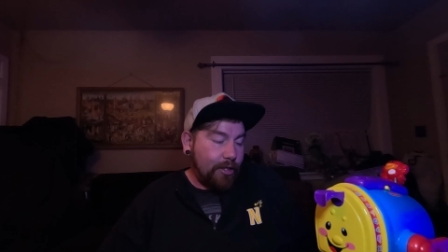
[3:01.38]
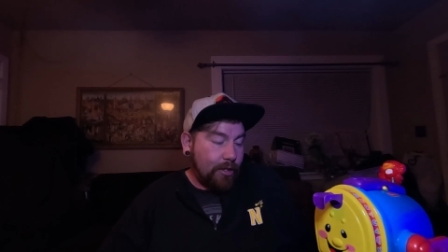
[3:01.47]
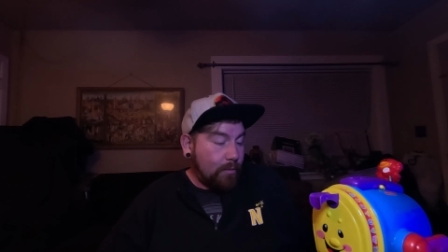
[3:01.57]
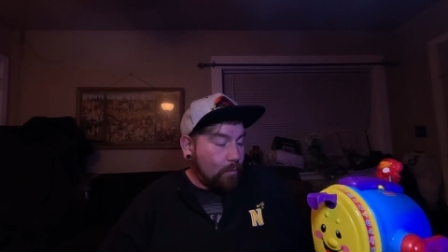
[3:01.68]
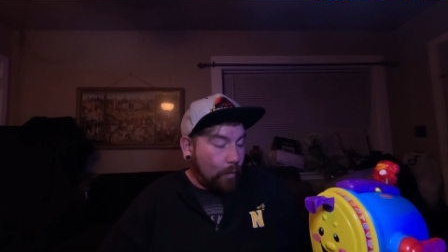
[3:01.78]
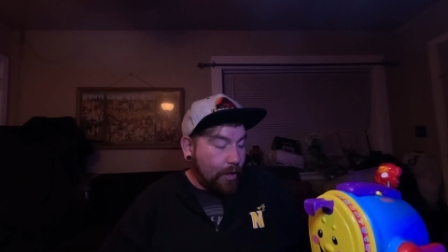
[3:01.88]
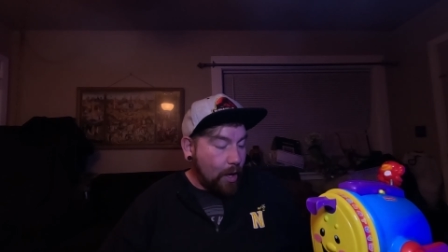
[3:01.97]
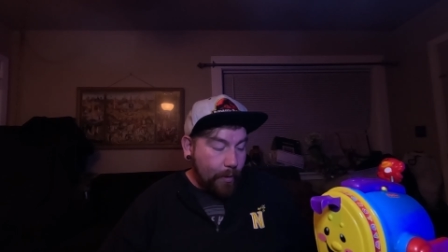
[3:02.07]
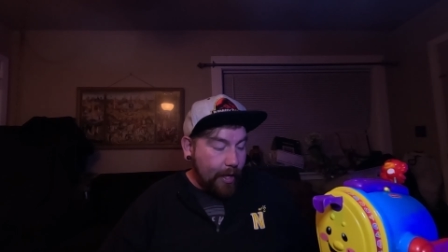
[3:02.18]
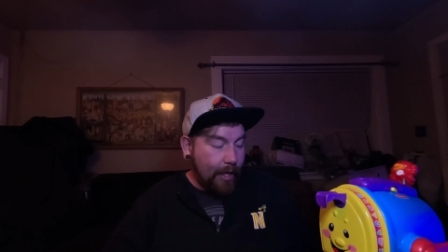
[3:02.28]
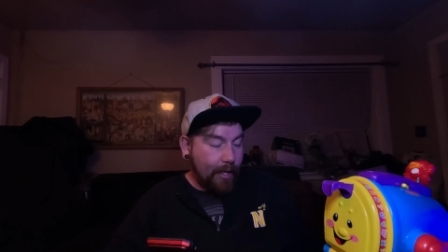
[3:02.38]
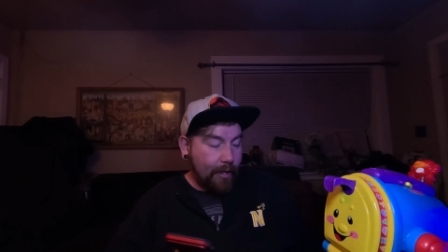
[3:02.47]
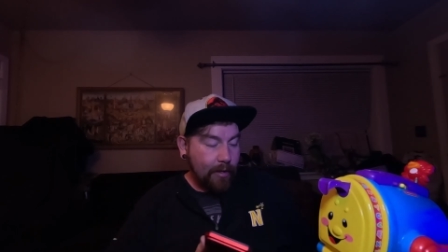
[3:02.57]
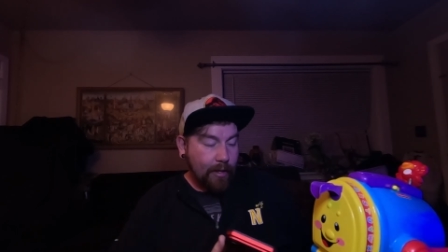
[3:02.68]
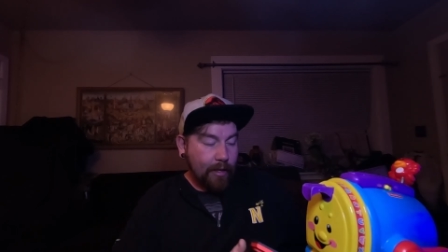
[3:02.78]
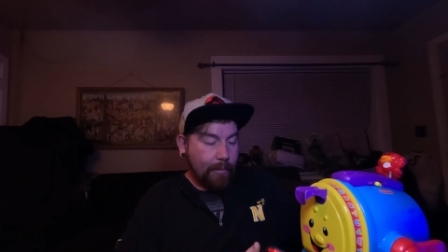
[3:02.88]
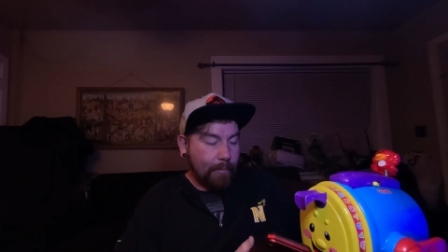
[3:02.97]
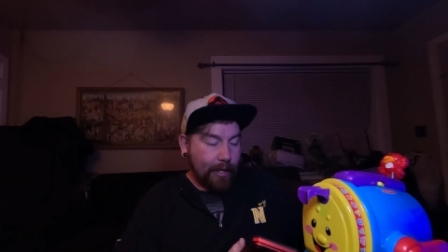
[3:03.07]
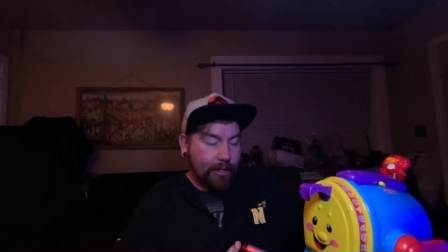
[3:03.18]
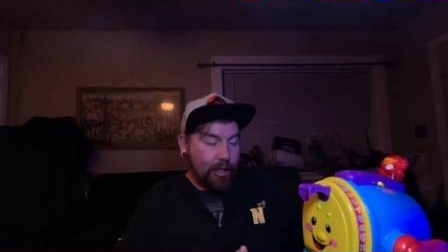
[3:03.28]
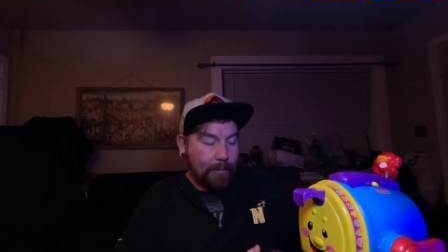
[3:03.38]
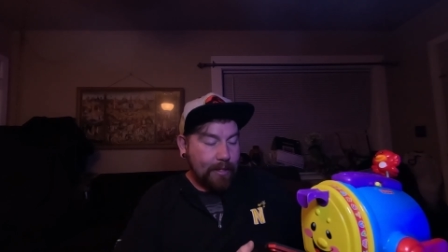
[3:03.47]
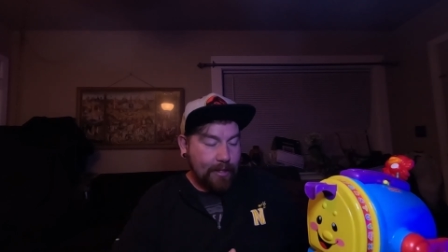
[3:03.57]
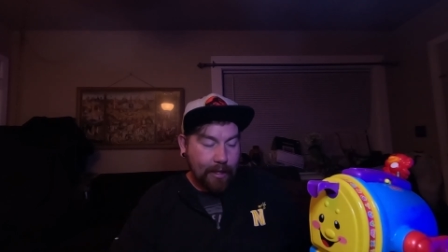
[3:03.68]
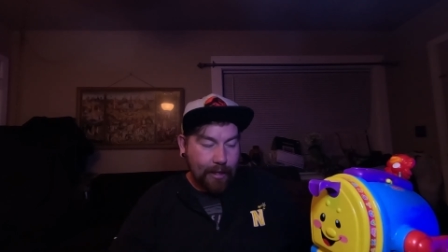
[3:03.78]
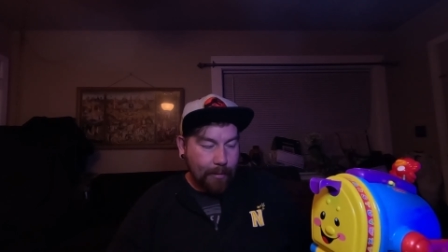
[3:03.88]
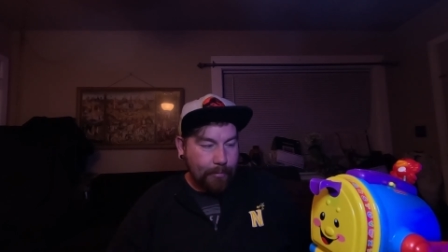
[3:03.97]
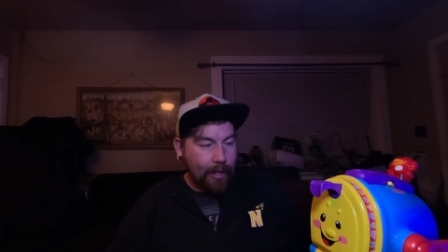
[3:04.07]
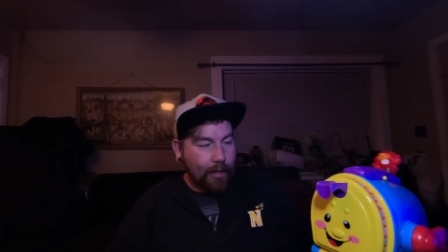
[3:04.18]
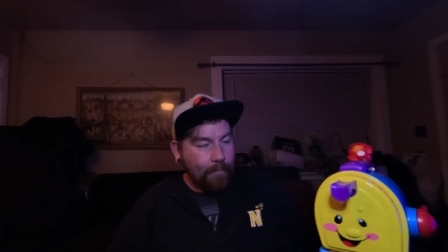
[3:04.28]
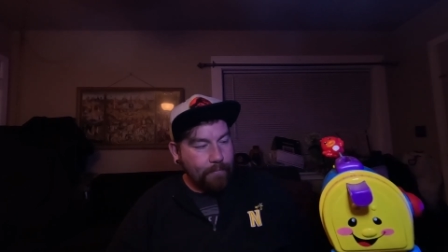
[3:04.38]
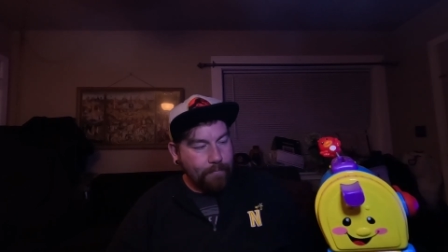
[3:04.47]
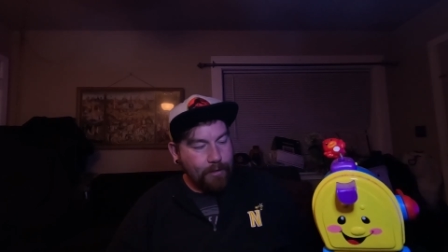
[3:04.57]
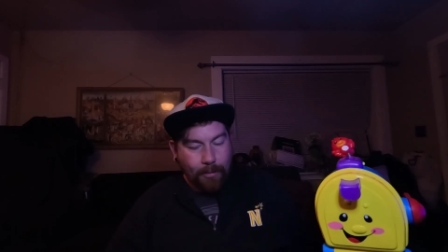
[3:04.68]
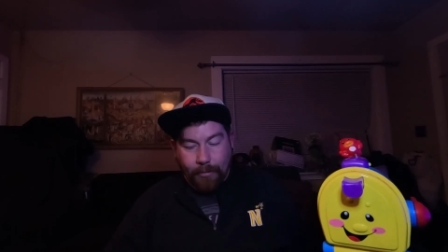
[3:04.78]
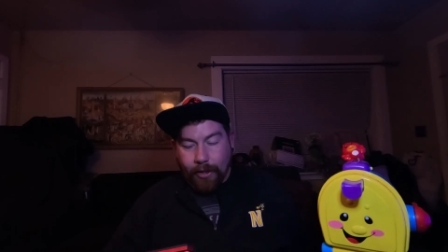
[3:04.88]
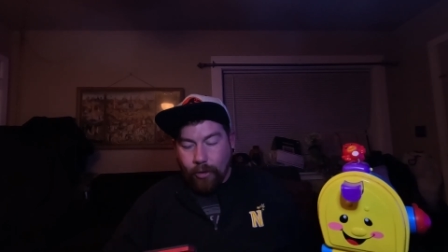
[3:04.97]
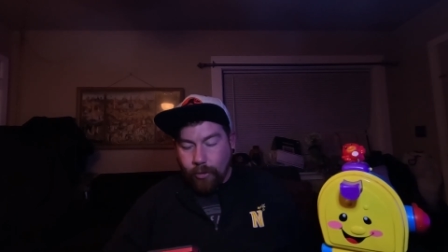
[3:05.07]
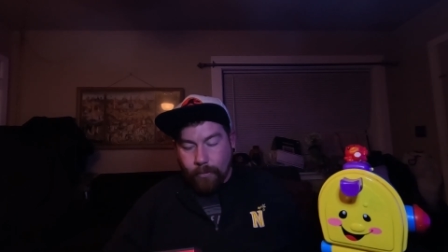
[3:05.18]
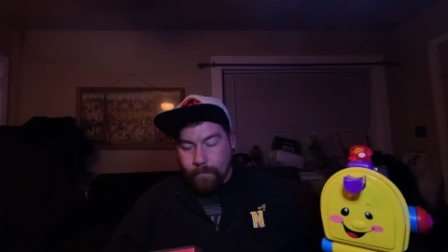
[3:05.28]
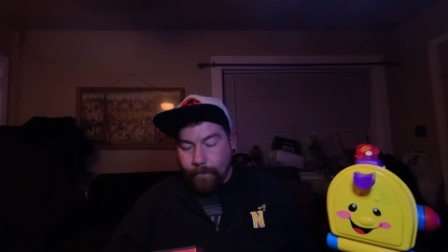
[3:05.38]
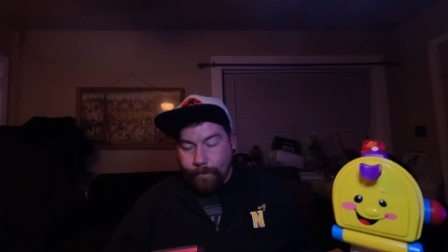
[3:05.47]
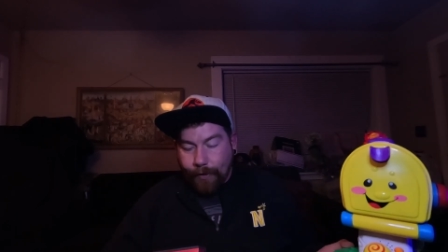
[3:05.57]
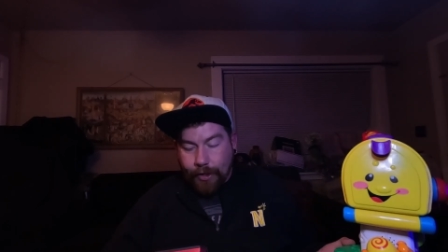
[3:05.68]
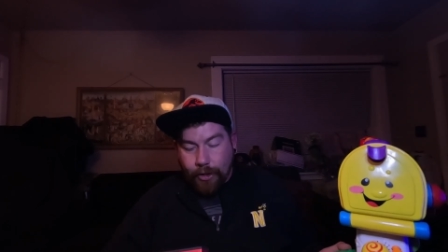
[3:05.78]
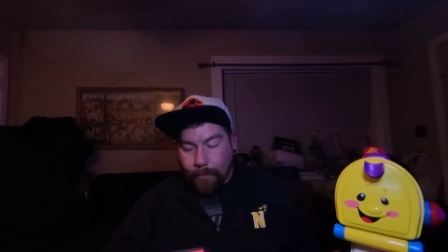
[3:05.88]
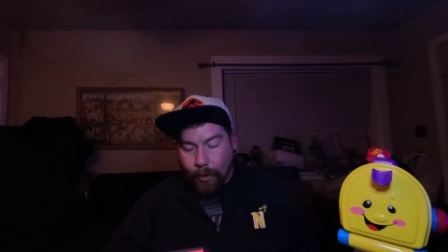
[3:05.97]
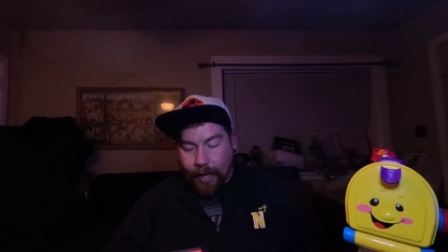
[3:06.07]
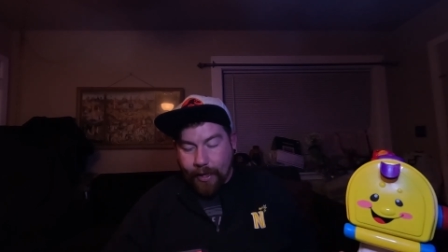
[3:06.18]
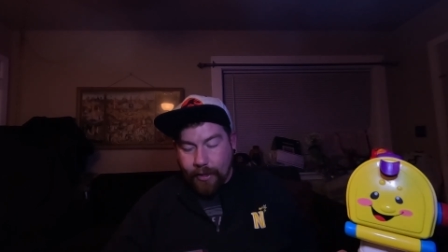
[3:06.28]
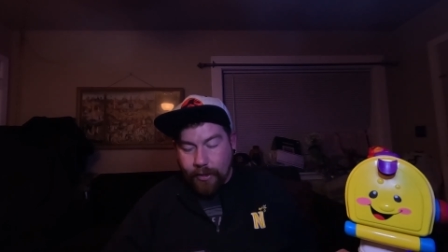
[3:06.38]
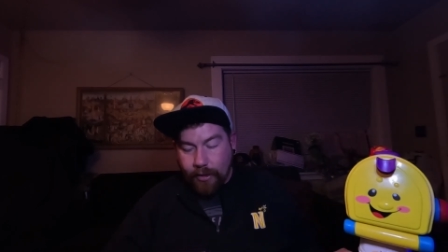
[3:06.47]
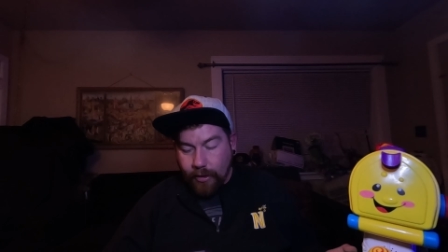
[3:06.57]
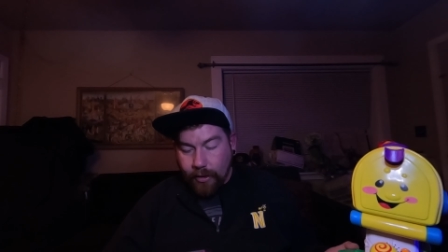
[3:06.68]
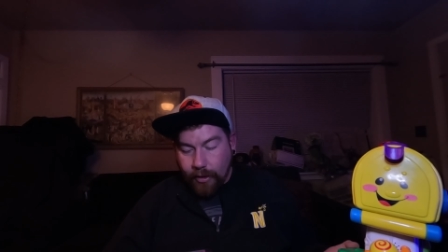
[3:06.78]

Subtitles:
have just redonated it, but it's just been sitting up there. Some little Fisher Price.